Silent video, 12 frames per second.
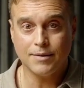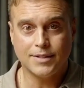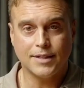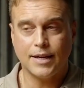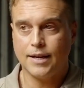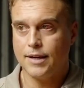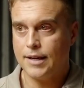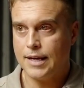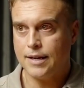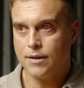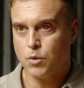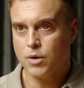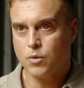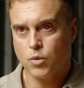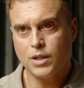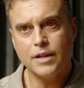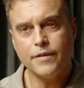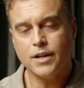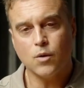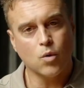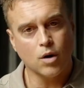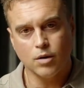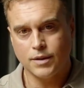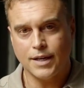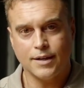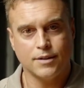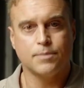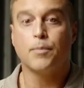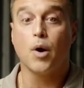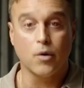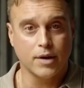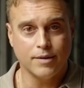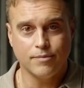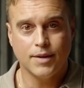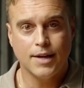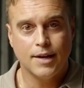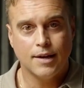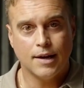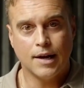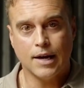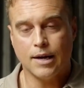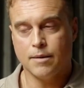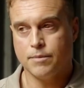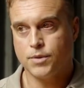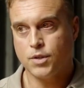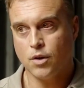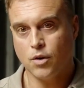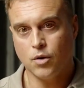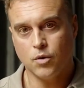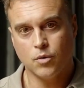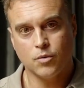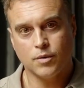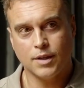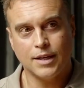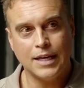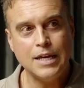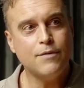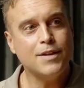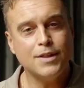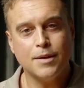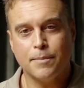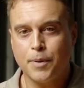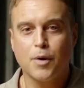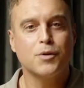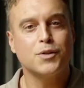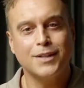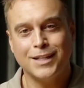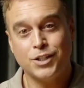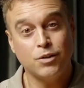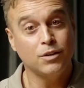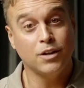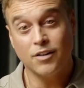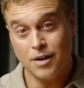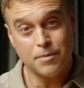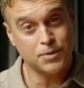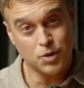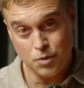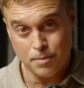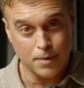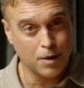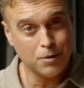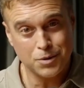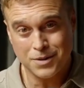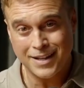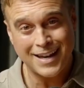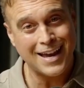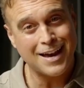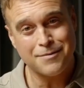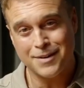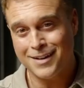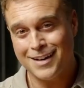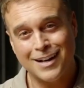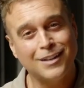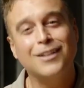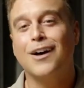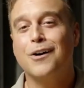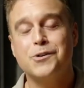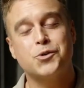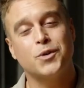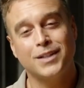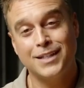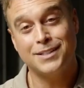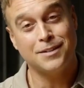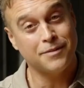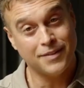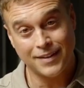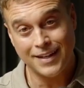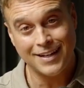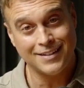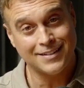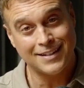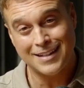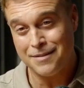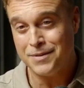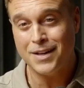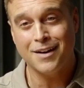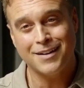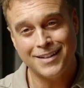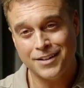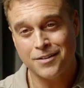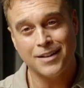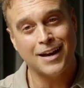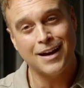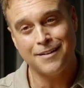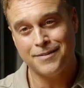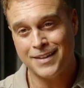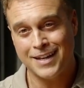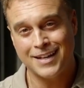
say we're living in a world that is broken. So even the person that you look up to most, they have a laundry list of things that they've done in their life